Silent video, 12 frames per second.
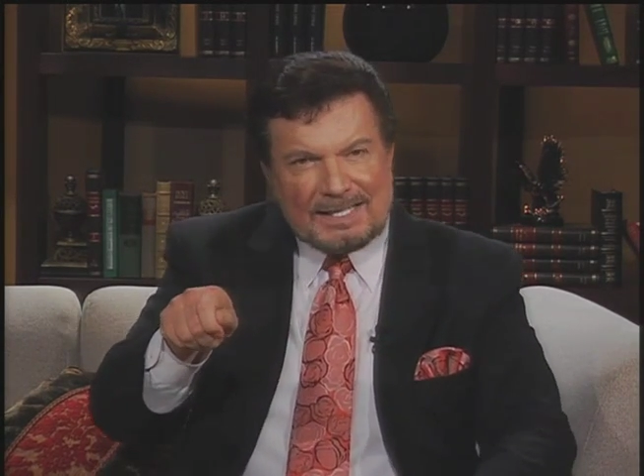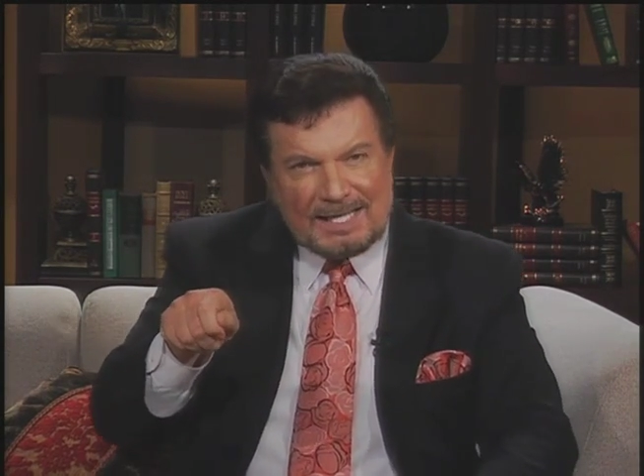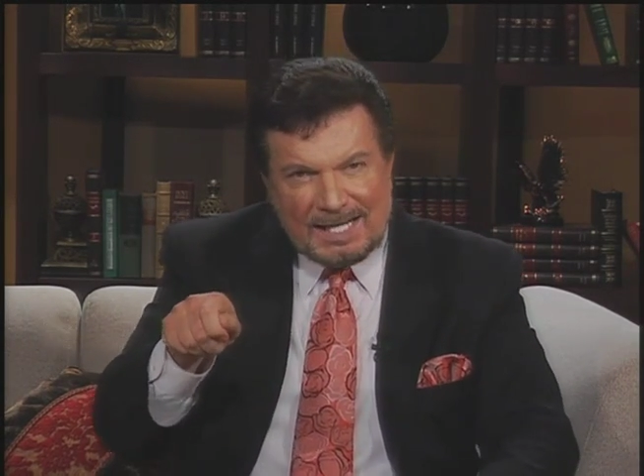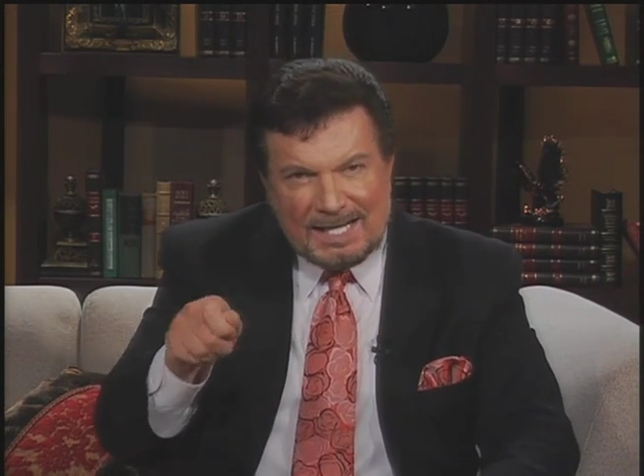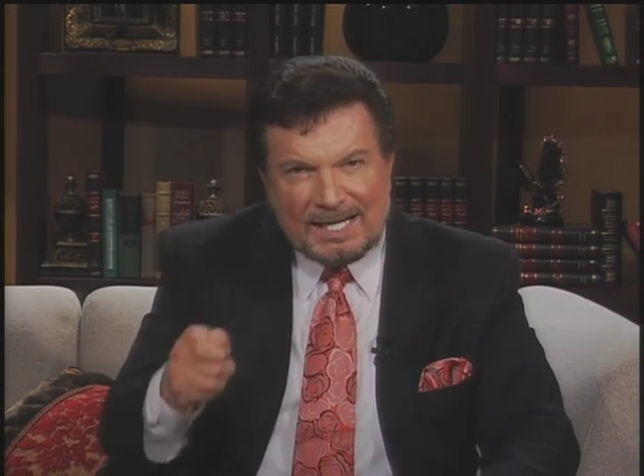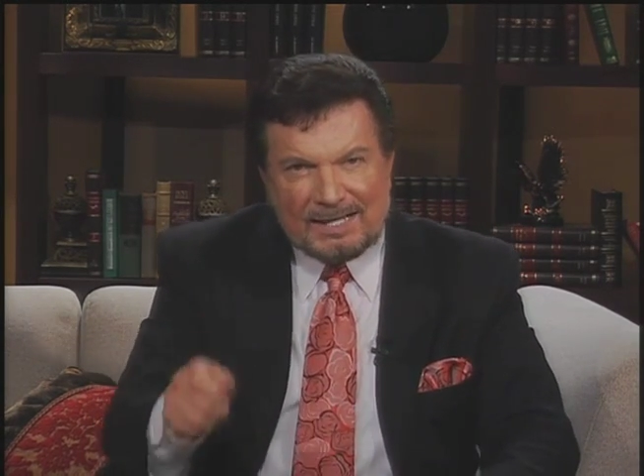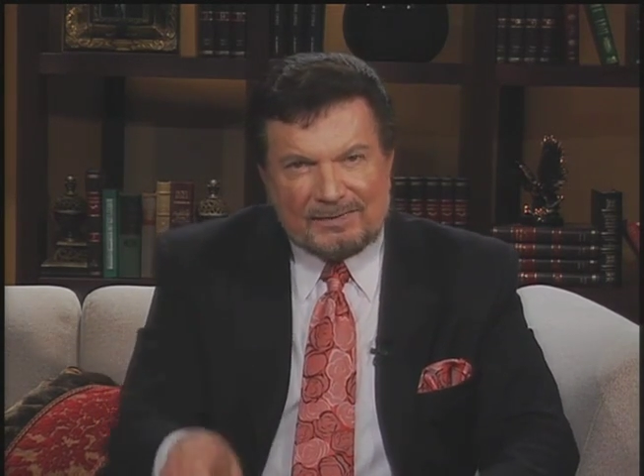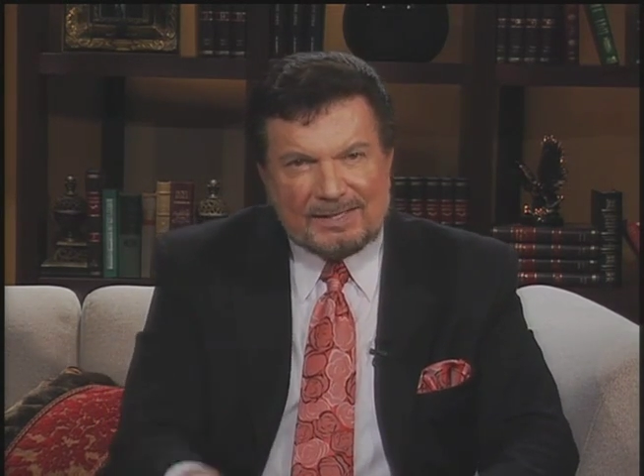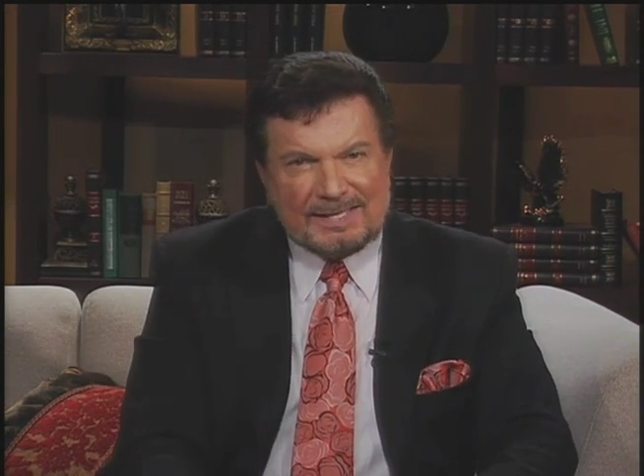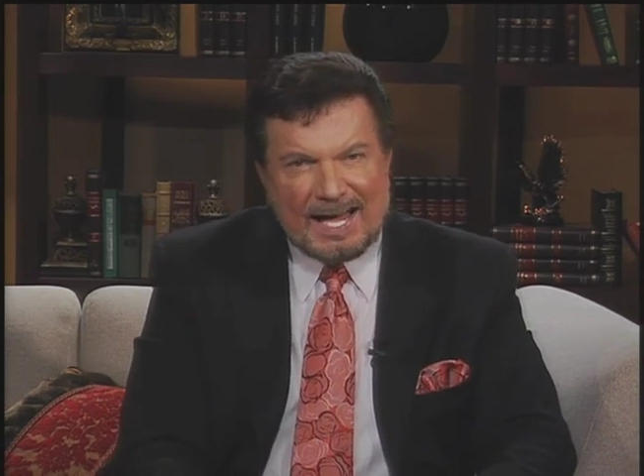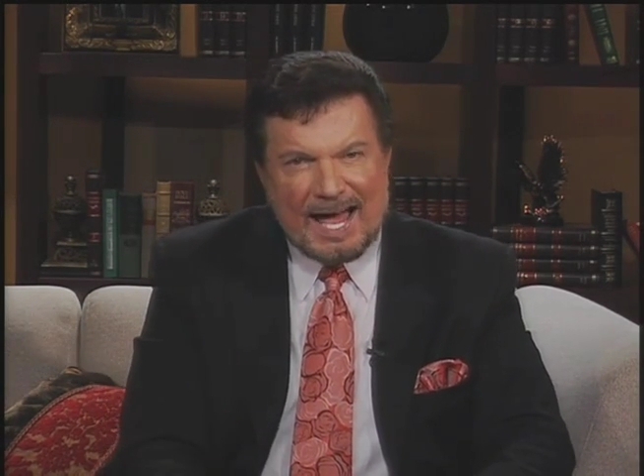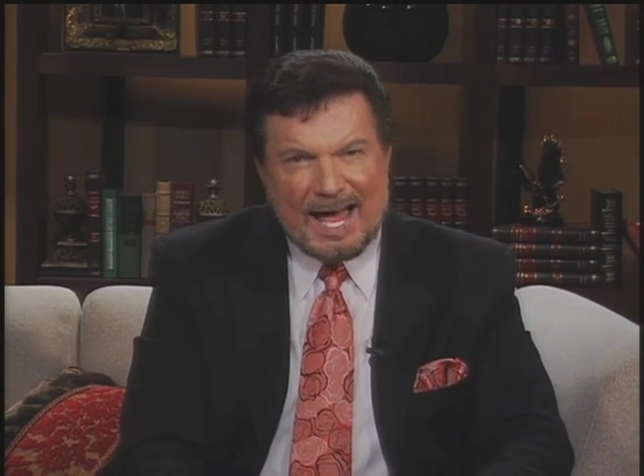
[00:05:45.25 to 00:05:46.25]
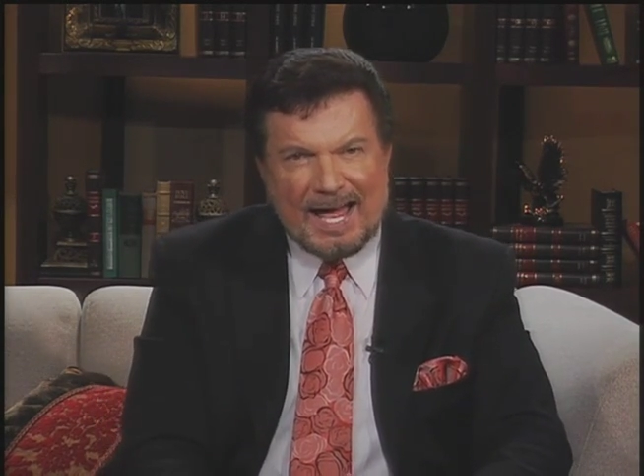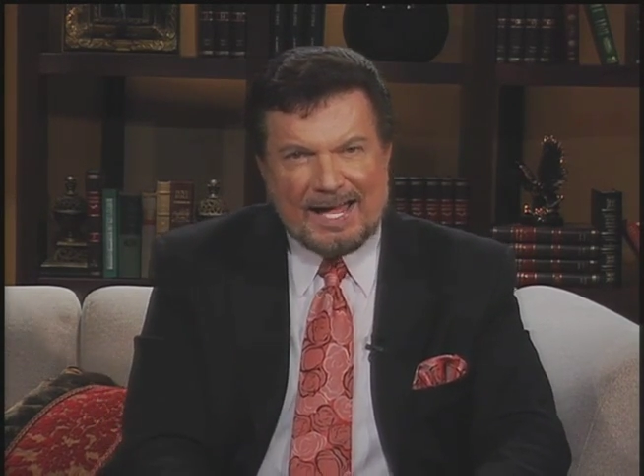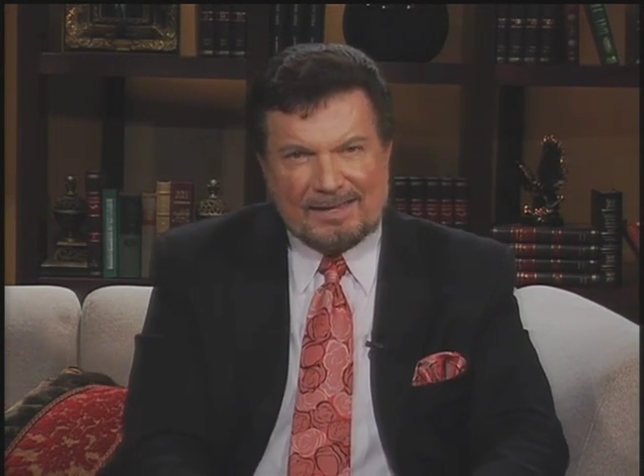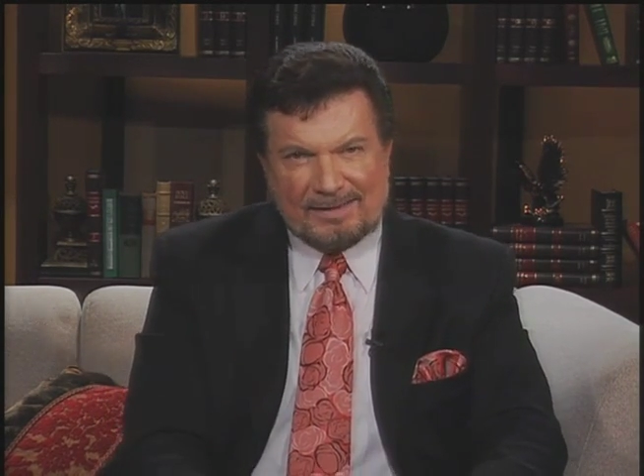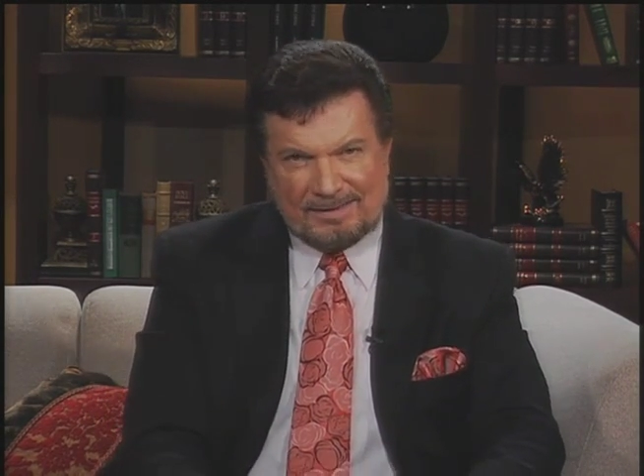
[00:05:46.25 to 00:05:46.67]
key, the tithe,